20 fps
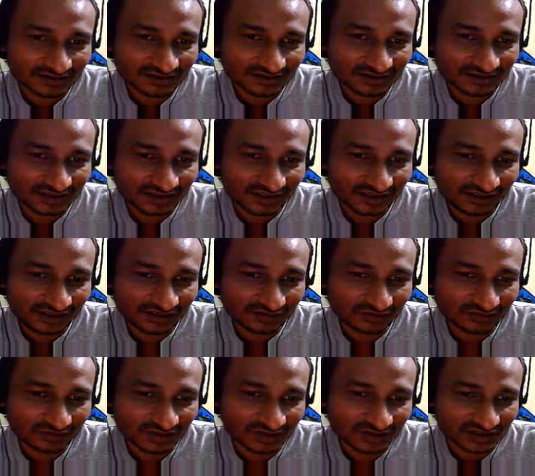he
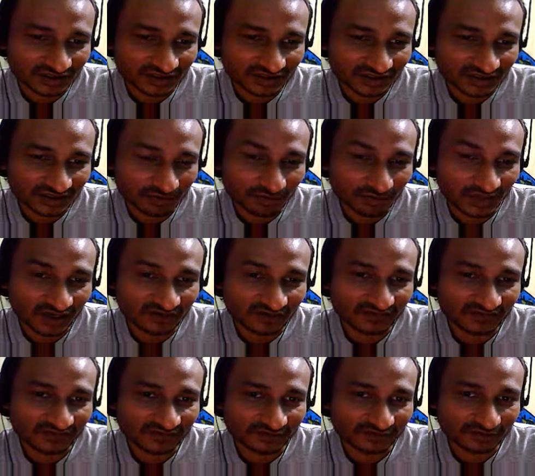was above
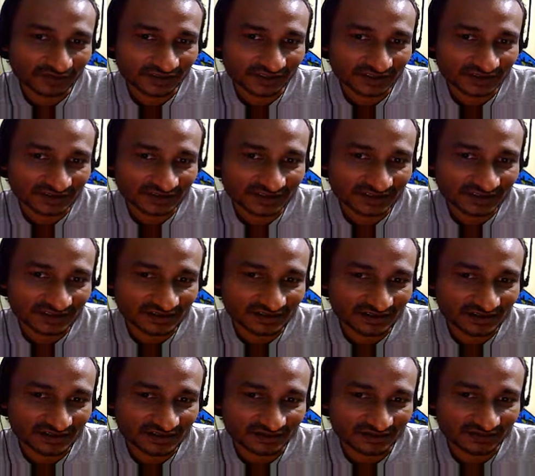everyone else
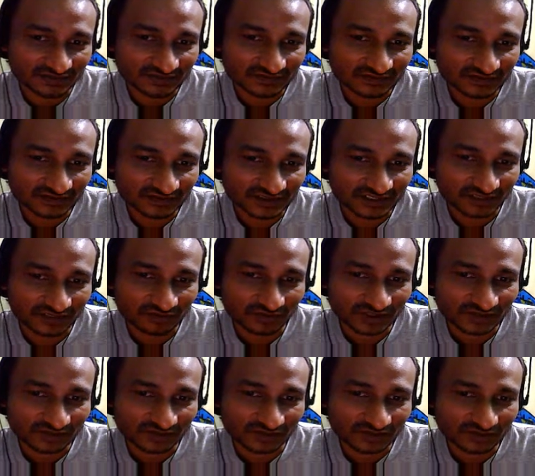and deserved to take
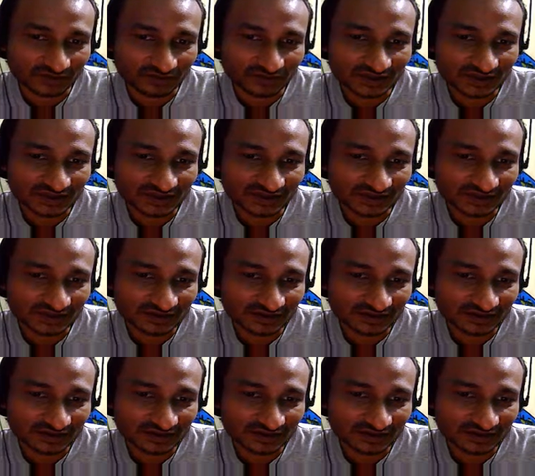whatever he wanted.